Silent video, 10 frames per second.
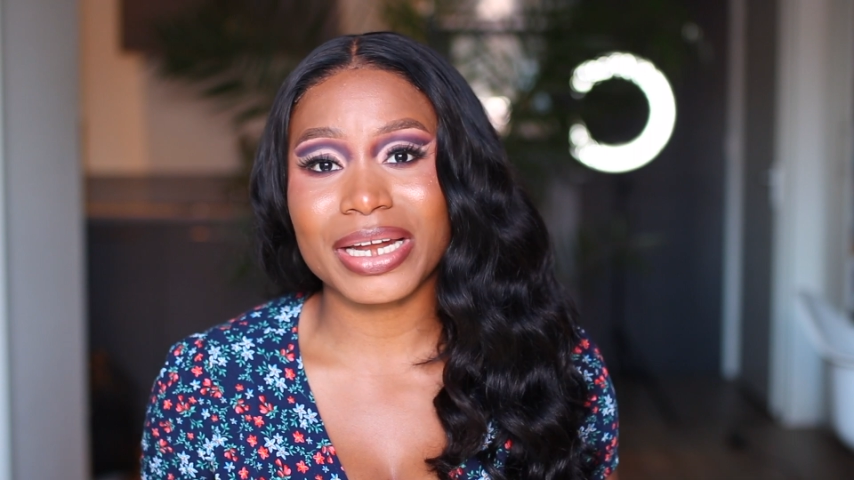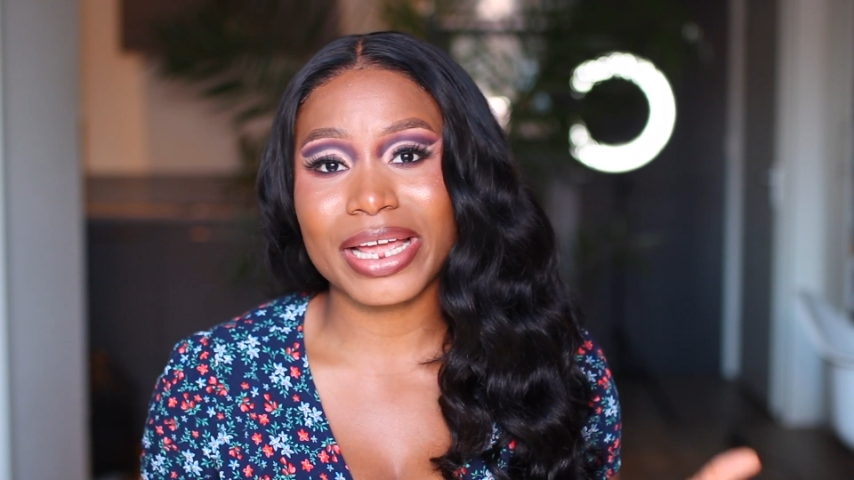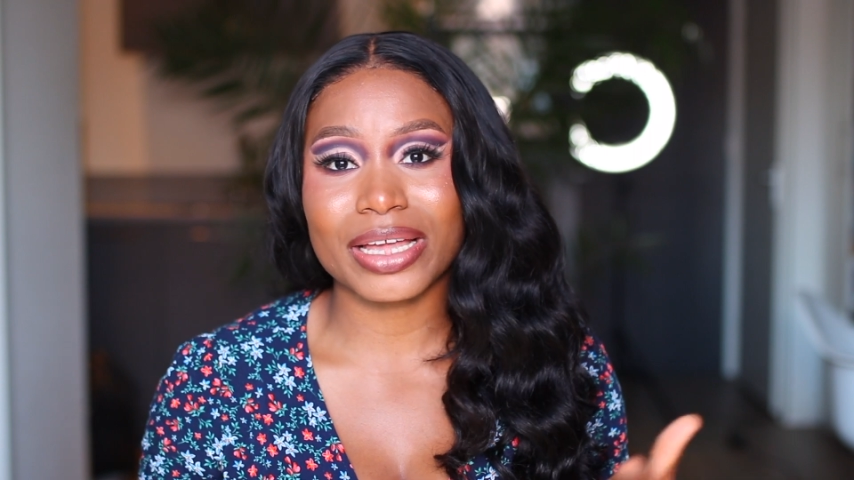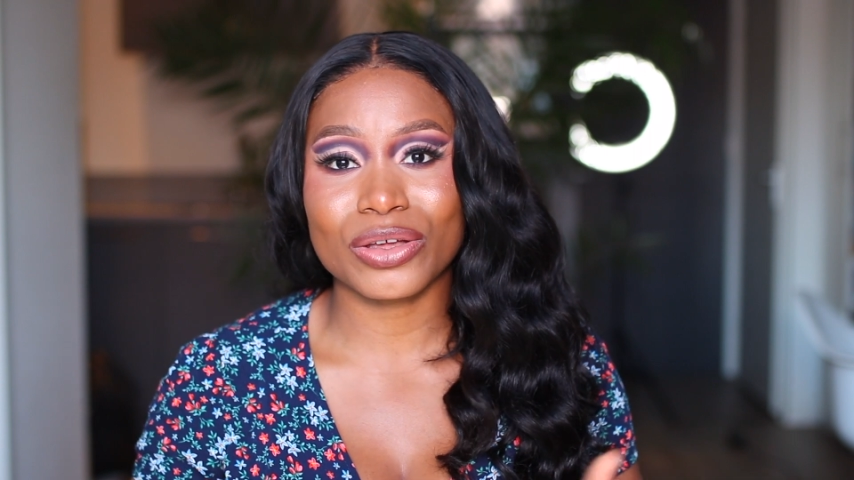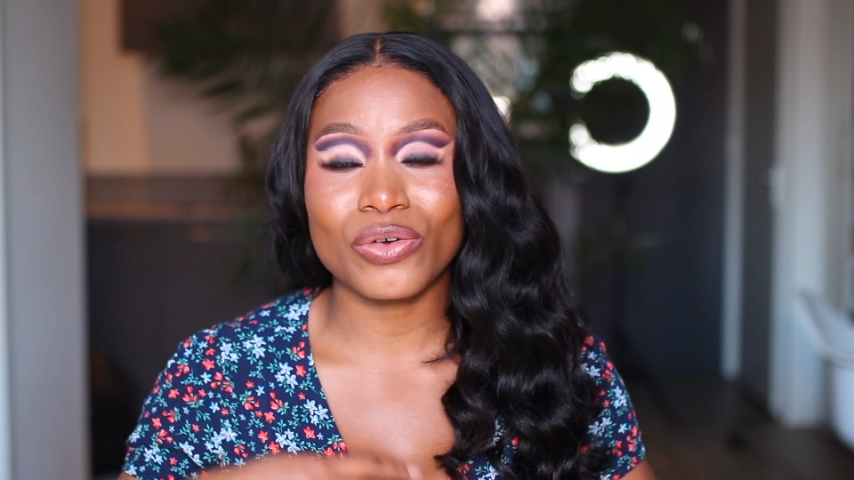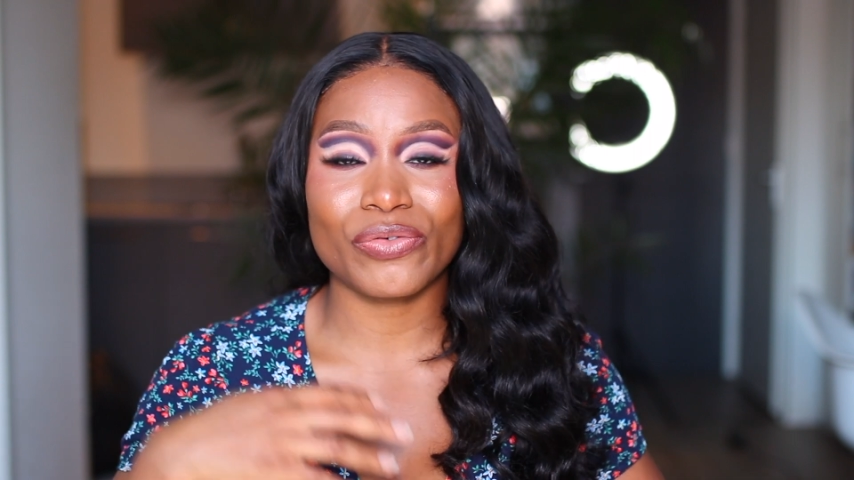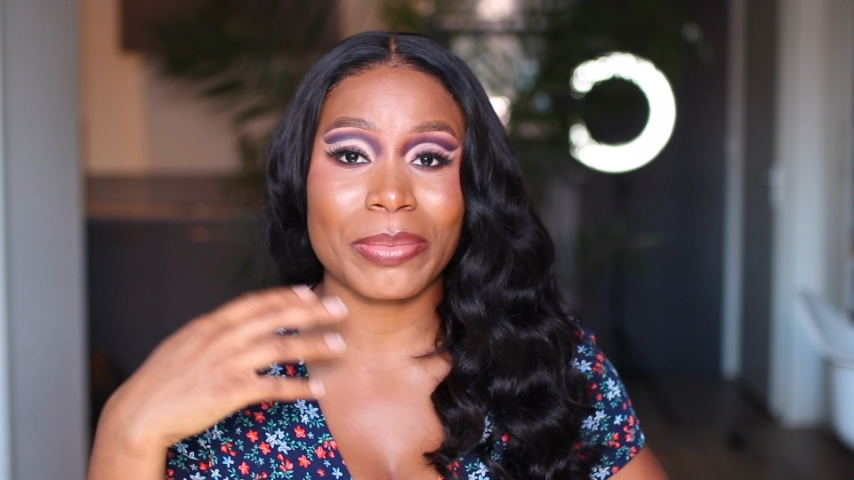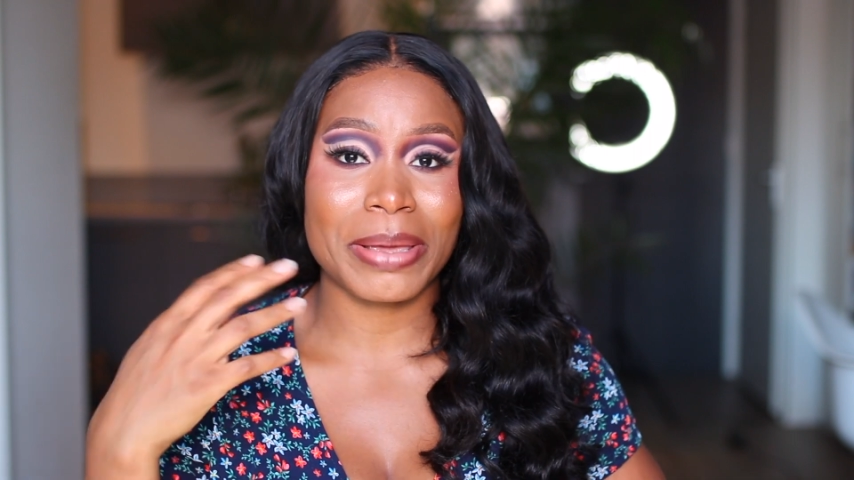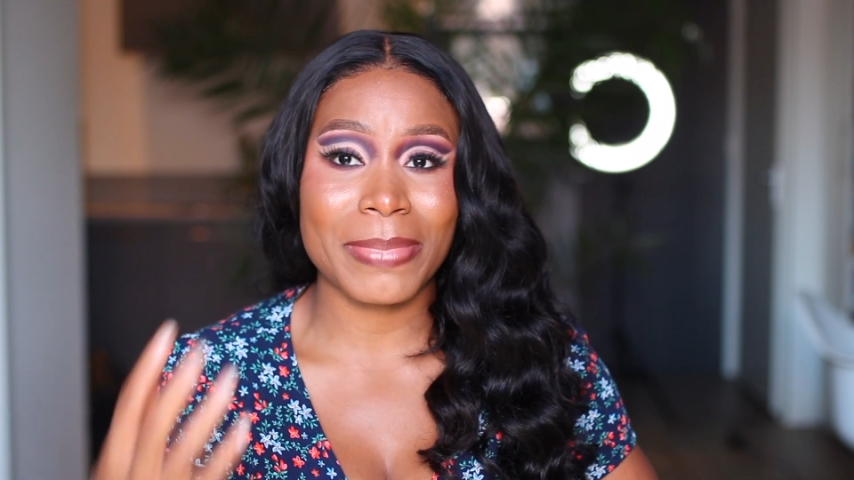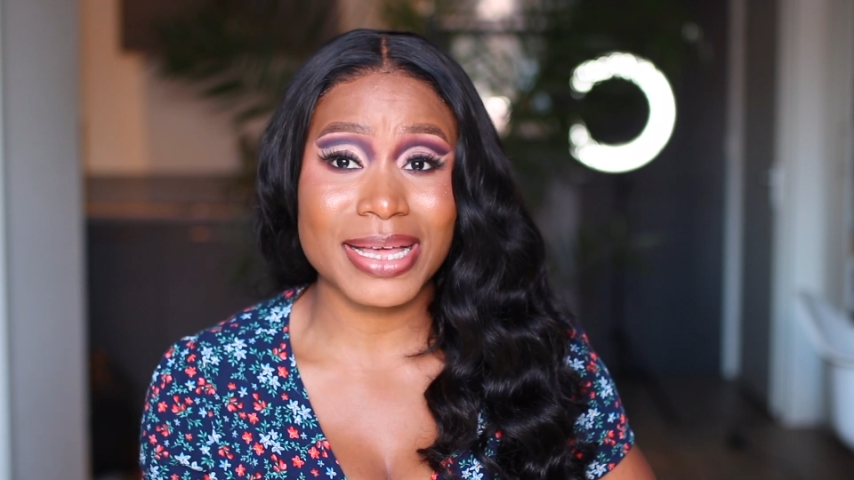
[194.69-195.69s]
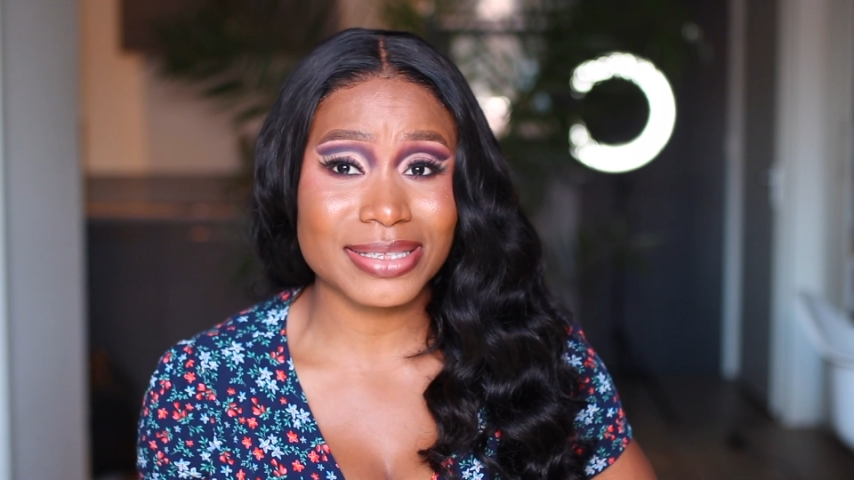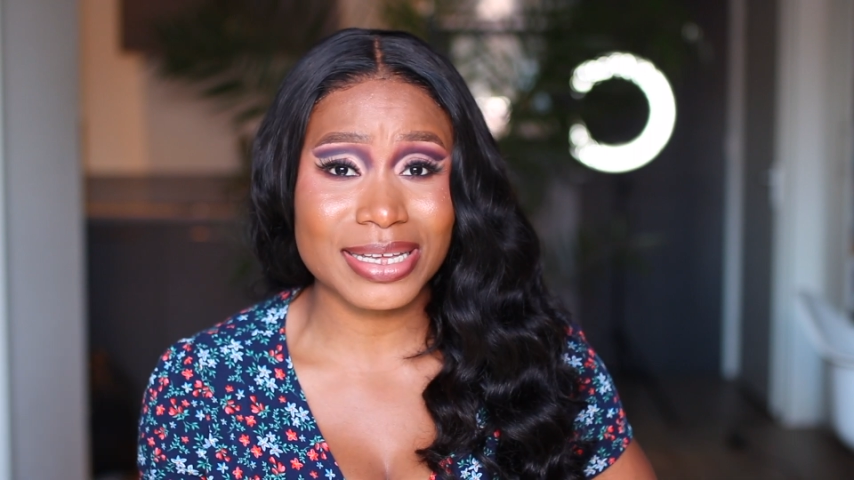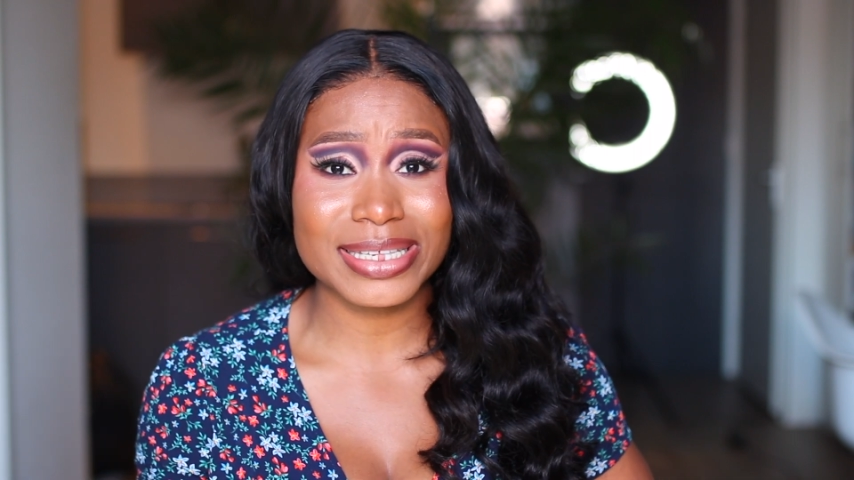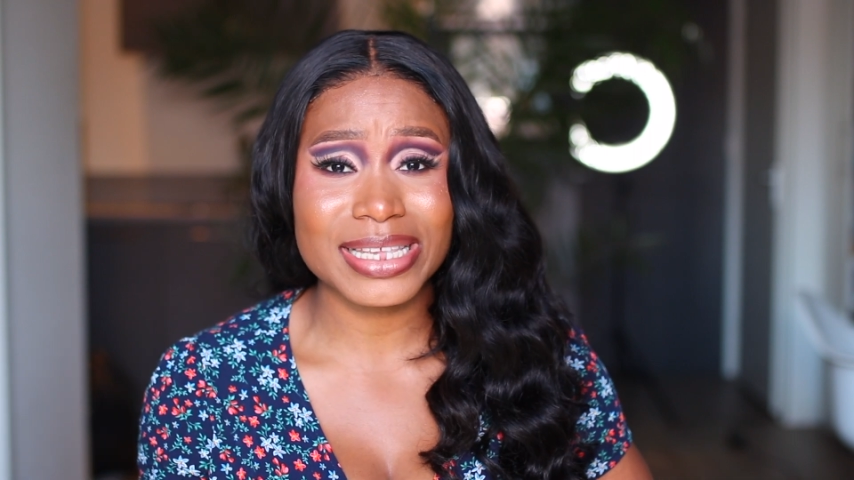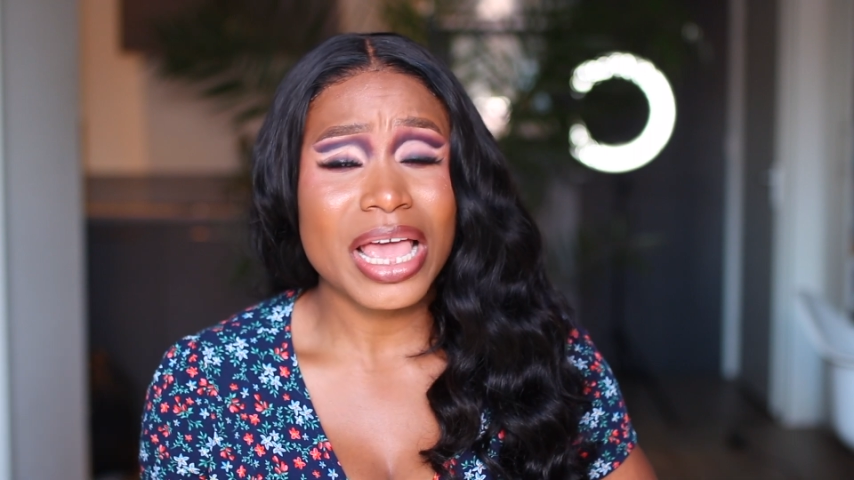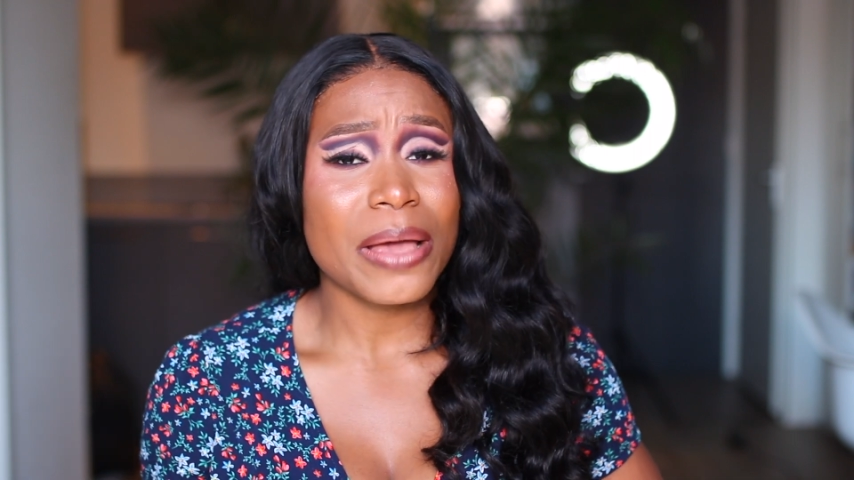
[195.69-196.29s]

then I can go for my master's.